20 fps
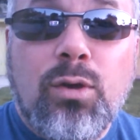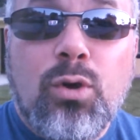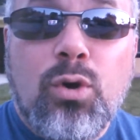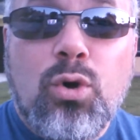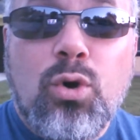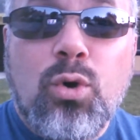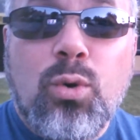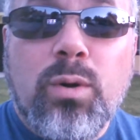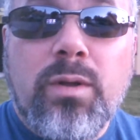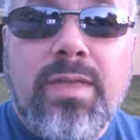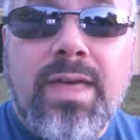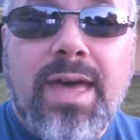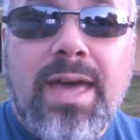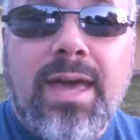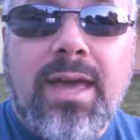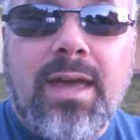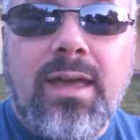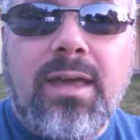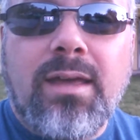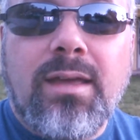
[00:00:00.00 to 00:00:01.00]
who are
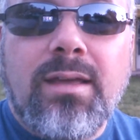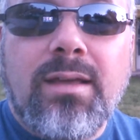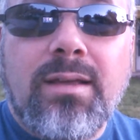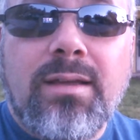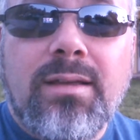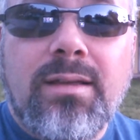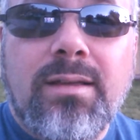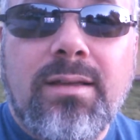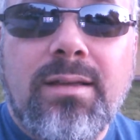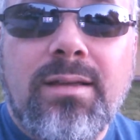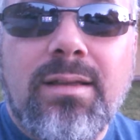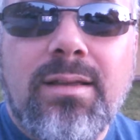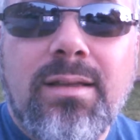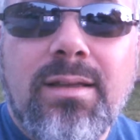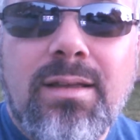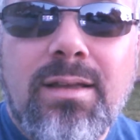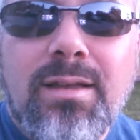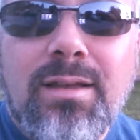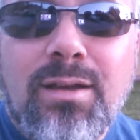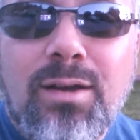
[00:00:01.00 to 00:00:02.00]
they?
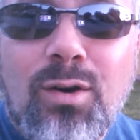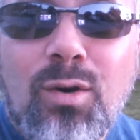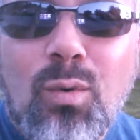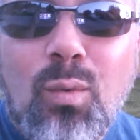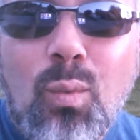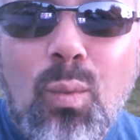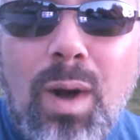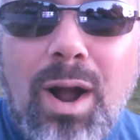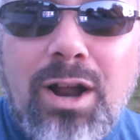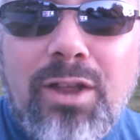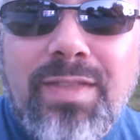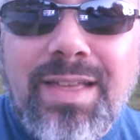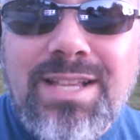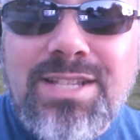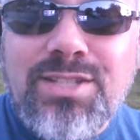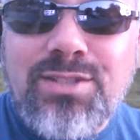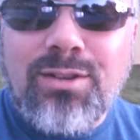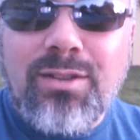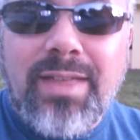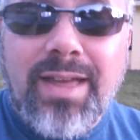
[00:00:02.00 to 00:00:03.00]
Why are they
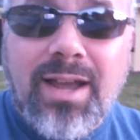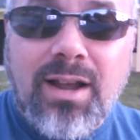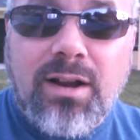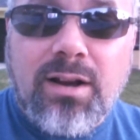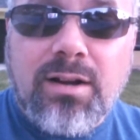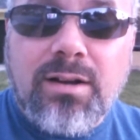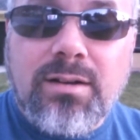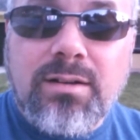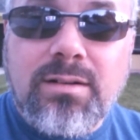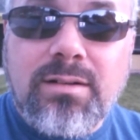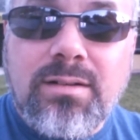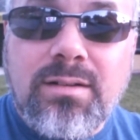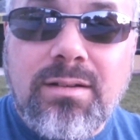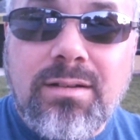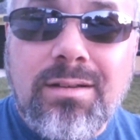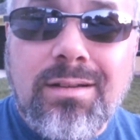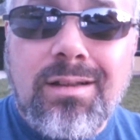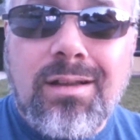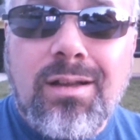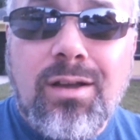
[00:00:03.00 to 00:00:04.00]
still there?
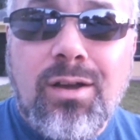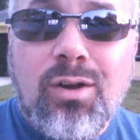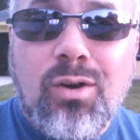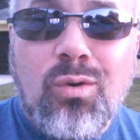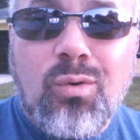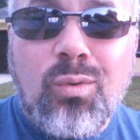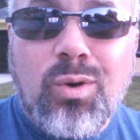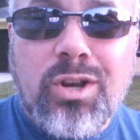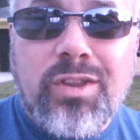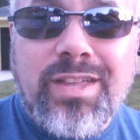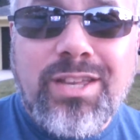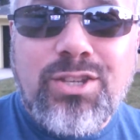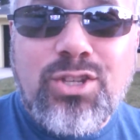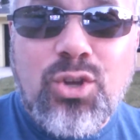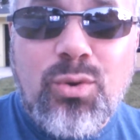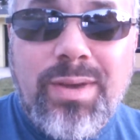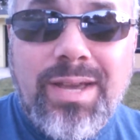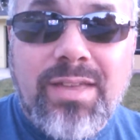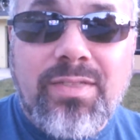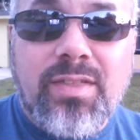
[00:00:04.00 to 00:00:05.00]
What are they
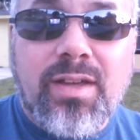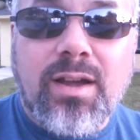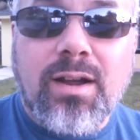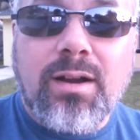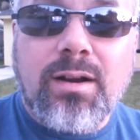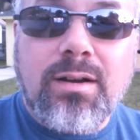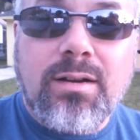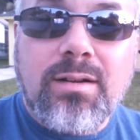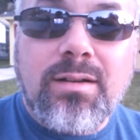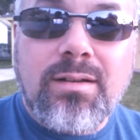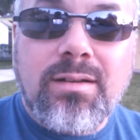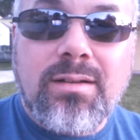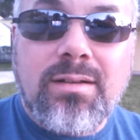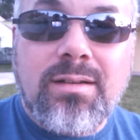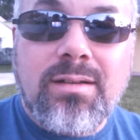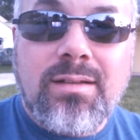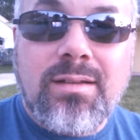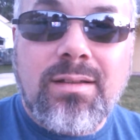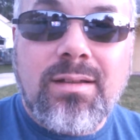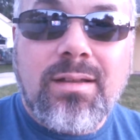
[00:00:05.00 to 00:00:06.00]
doing in there?
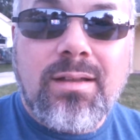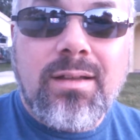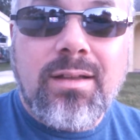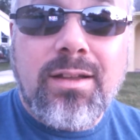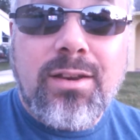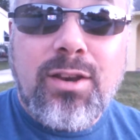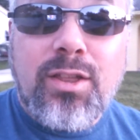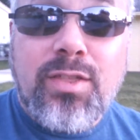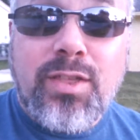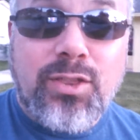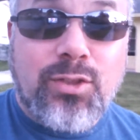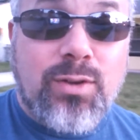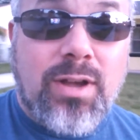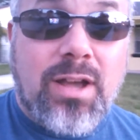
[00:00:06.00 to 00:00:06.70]
Do you think they're